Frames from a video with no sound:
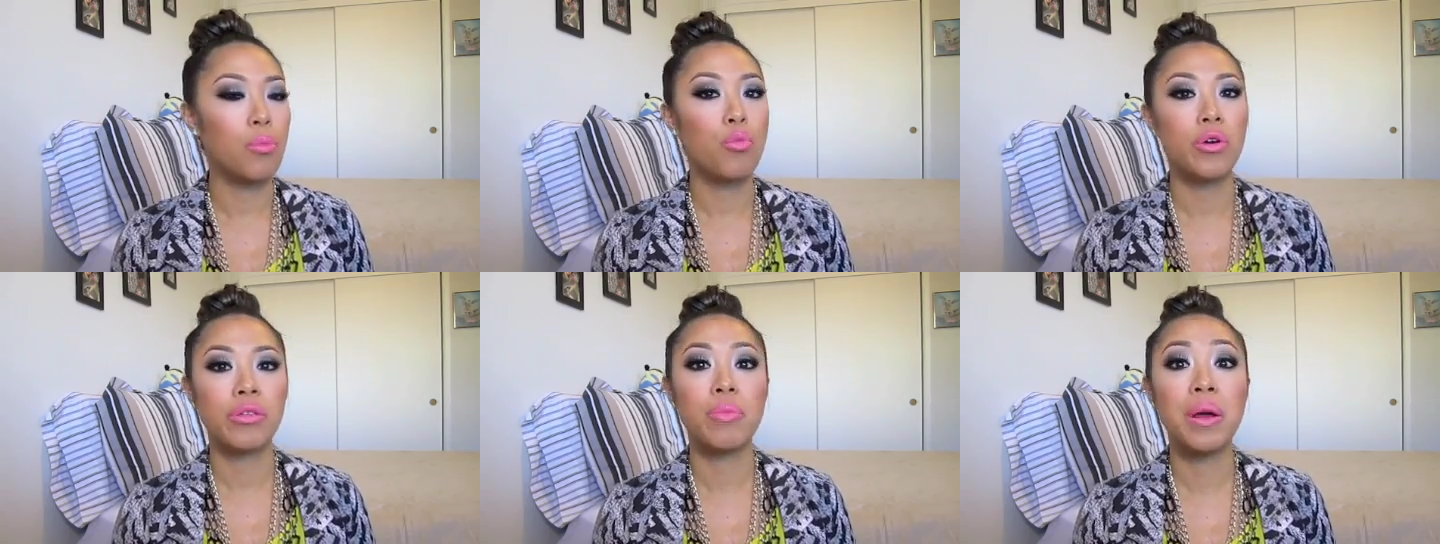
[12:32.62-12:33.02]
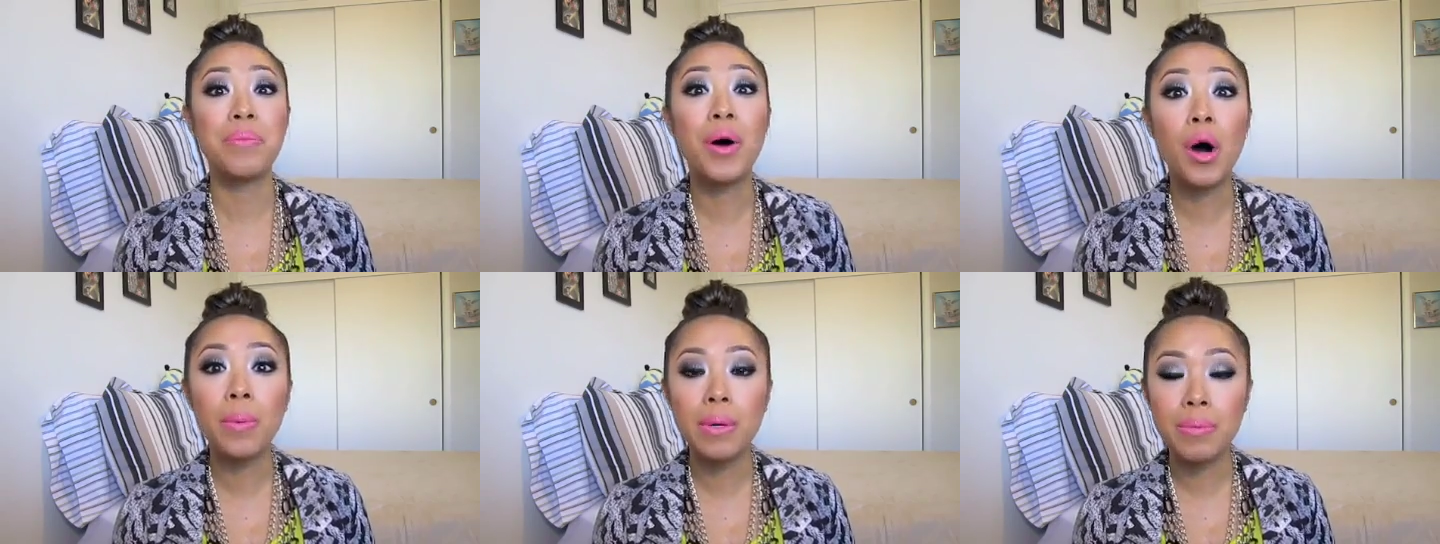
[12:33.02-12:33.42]
with my
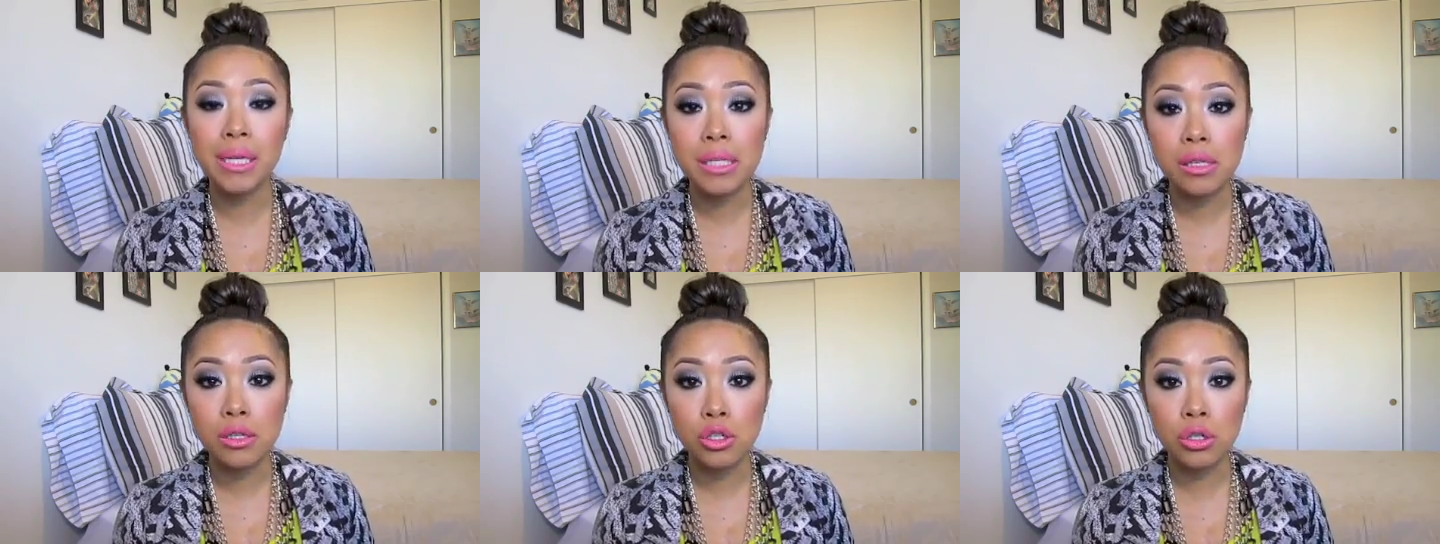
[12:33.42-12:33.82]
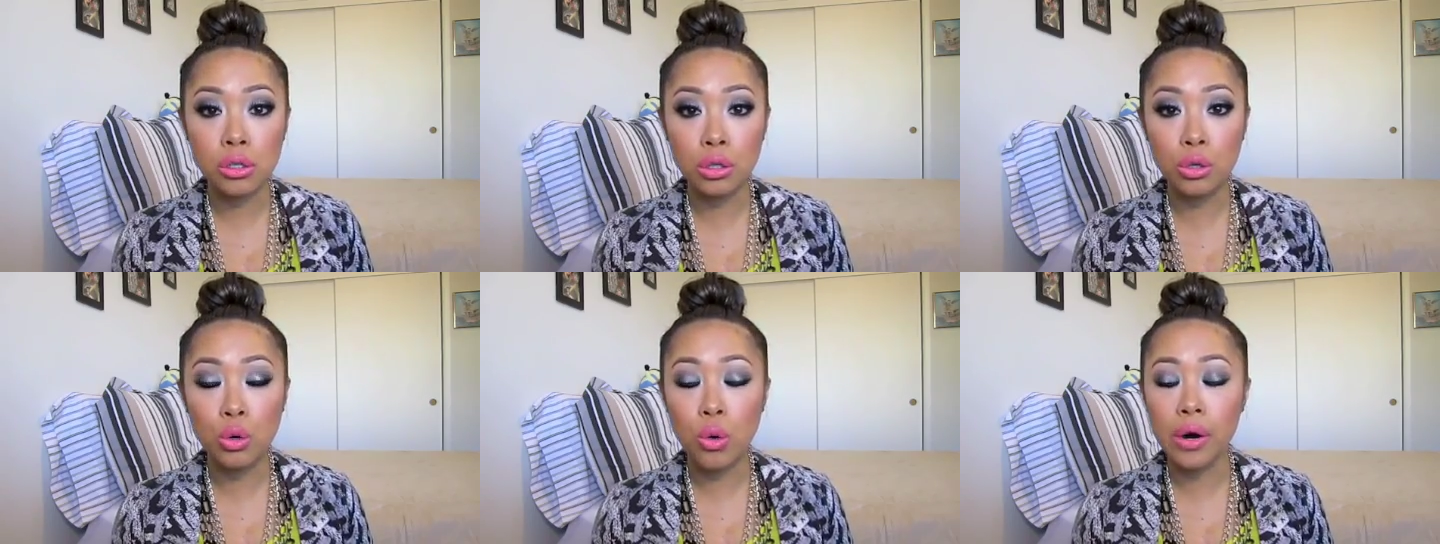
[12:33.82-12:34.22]
mom and my
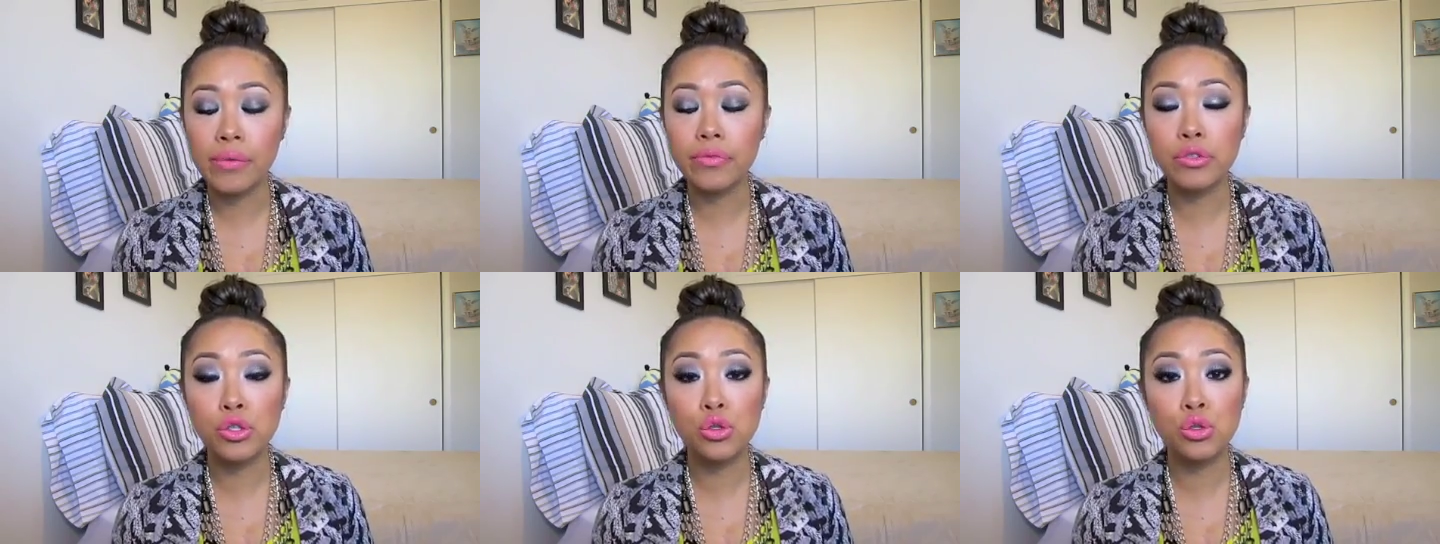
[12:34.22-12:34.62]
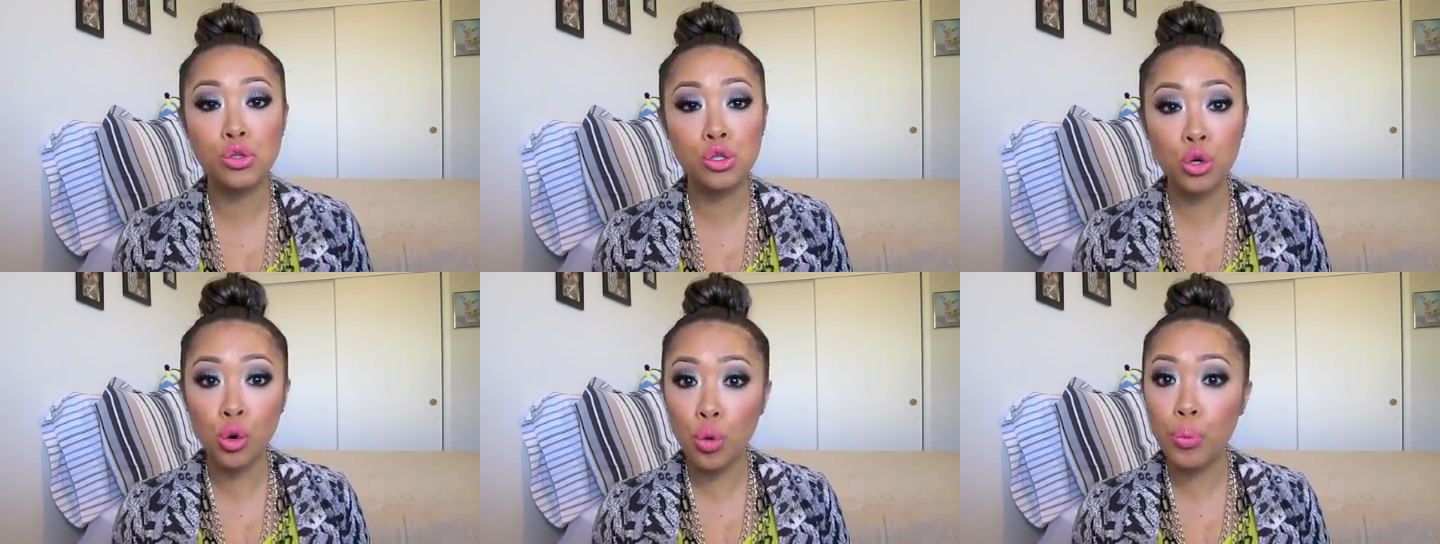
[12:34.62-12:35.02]
sister, who have
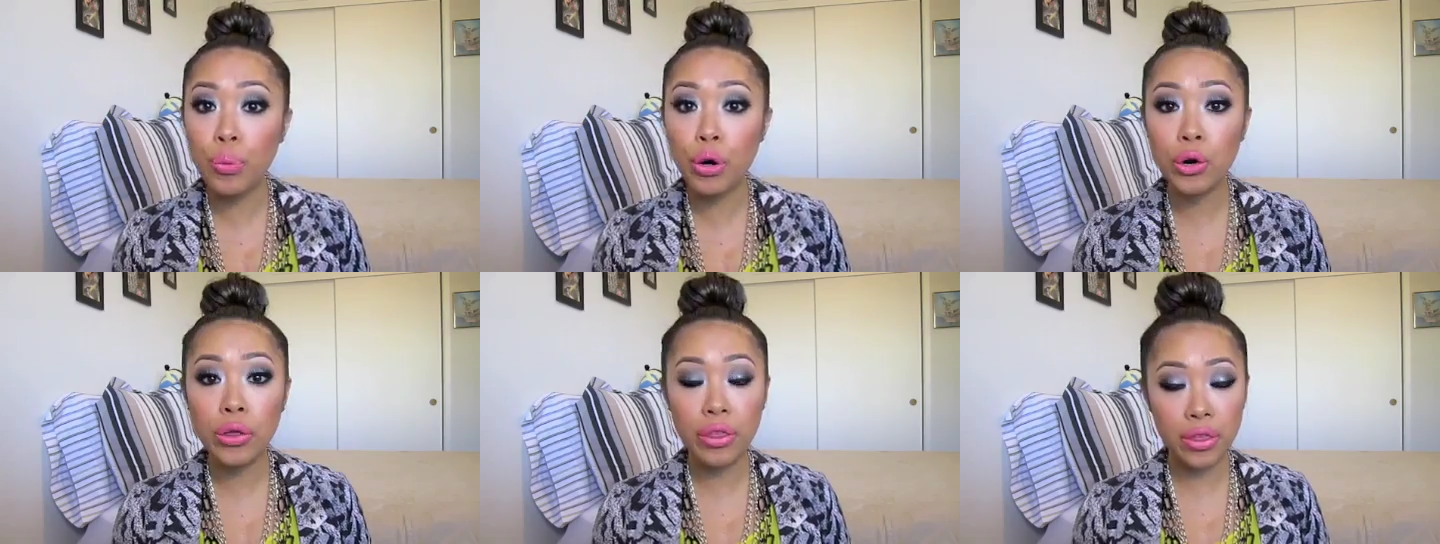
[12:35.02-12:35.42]
super